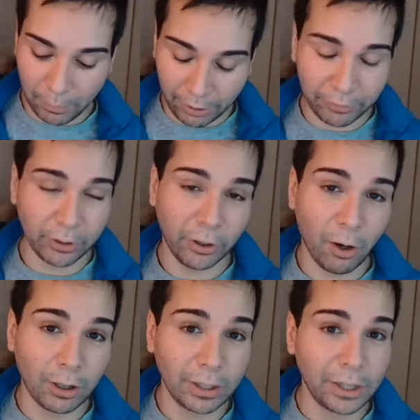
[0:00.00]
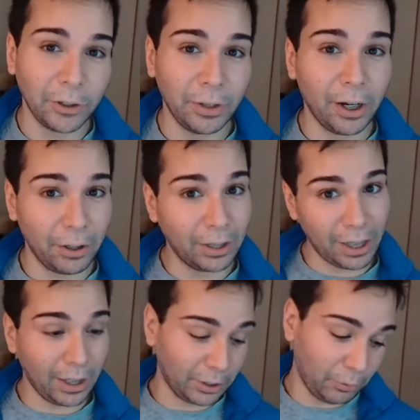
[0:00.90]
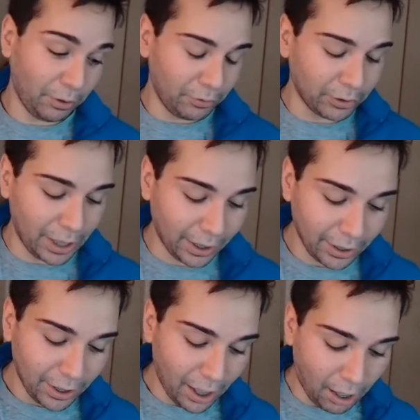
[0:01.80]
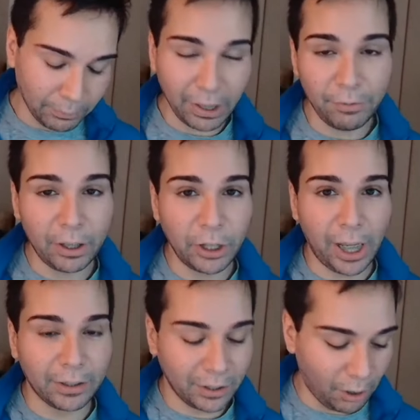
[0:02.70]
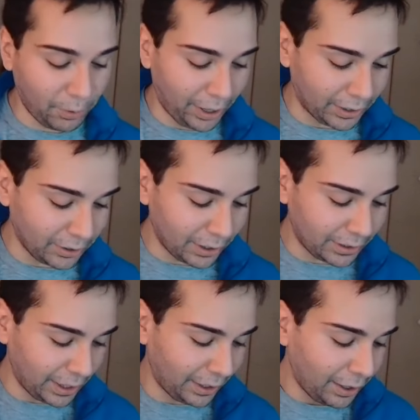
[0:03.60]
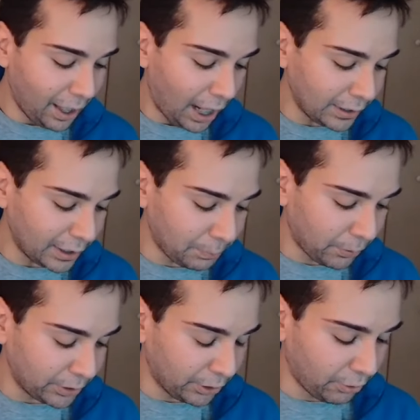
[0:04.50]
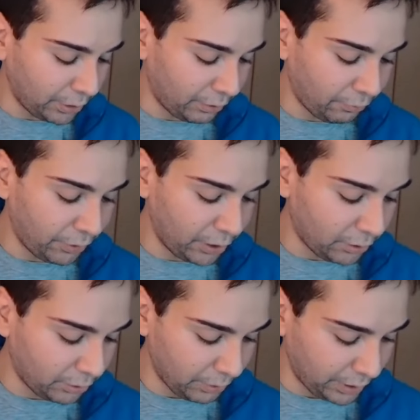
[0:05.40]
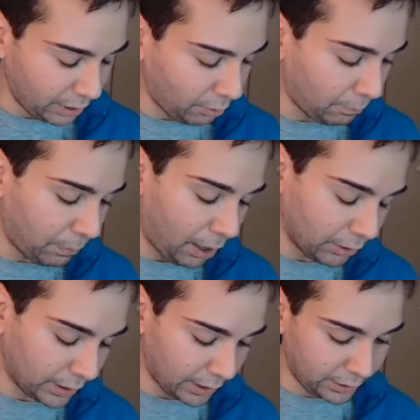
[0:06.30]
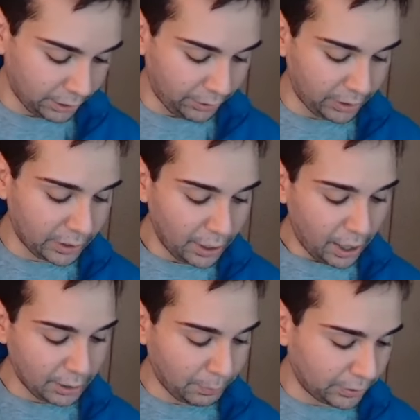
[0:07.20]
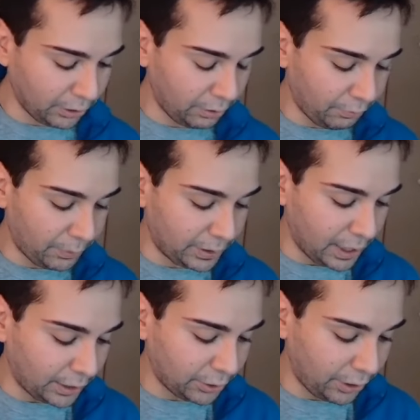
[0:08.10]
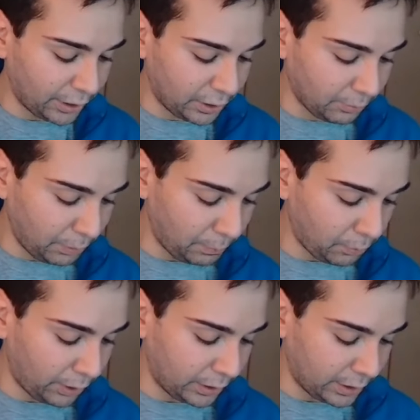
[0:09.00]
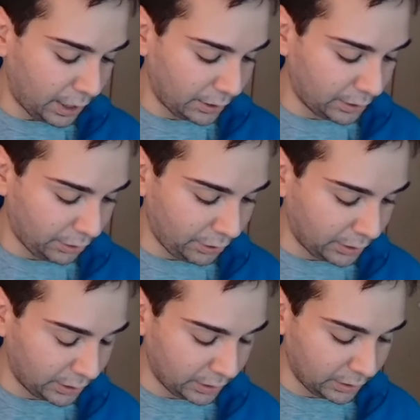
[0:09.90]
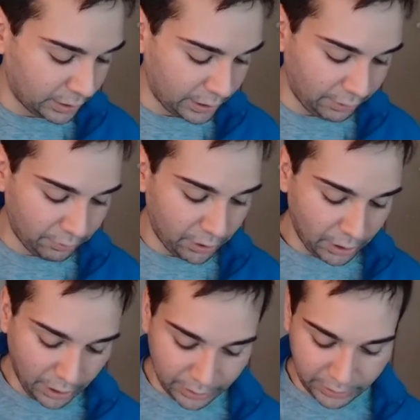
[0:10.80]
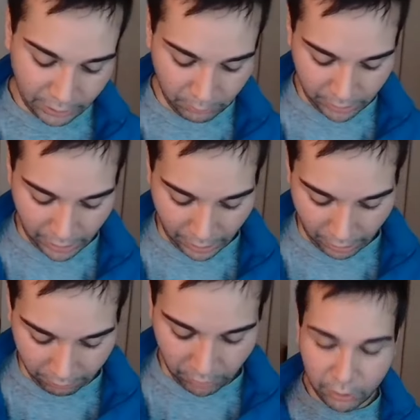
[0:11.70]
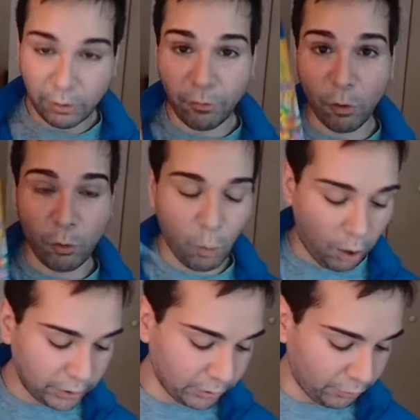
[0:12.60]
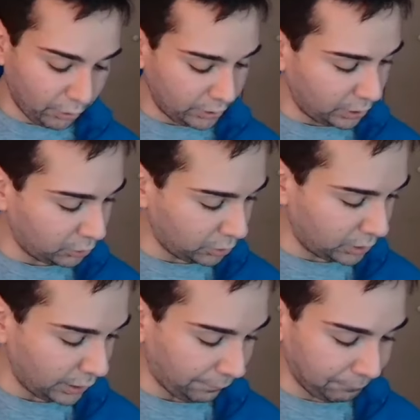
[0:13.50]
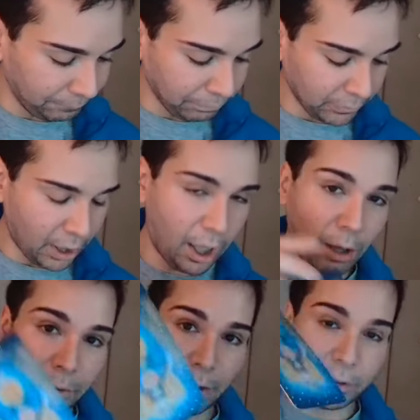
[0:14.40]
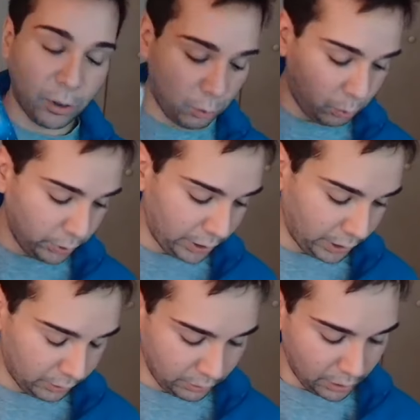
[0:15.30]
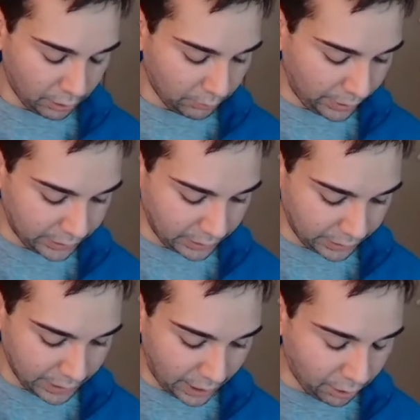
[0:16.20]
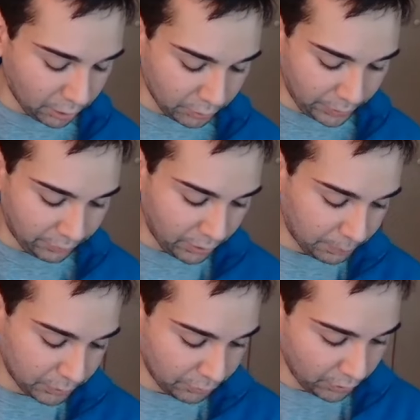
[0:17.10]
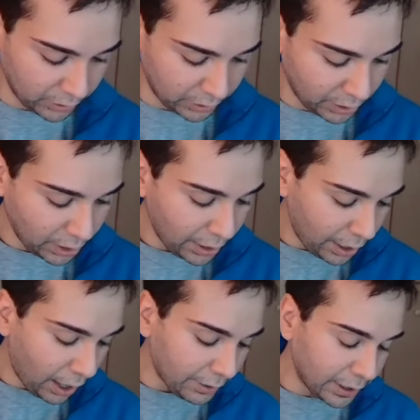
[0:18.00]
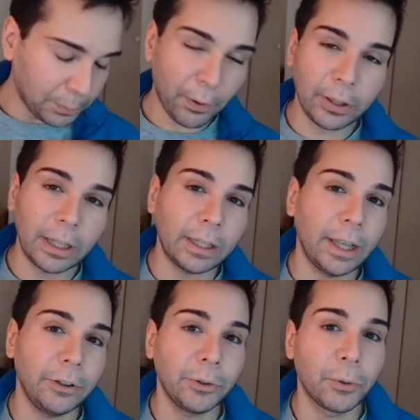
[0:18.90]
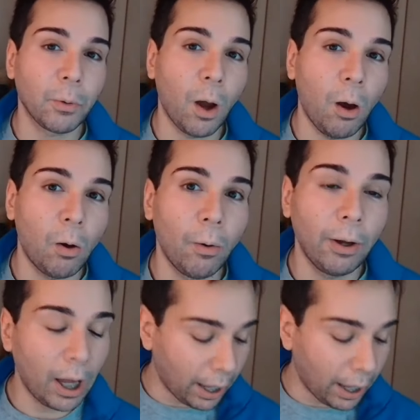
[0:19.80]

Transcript: If your heart's leading you there, that's actually what it feels like. Give it a chance, all right? So let's see. How does this person currently feel right now about Sagittarius? How's the person currently feel about Sagittarius, the people in Sagittarius's life? Let's see. We have the Four of Wands reverse. Interesting. We have the Queen. I don't know why I said it like that. Queen of Cups reverse. This person's seen you grow.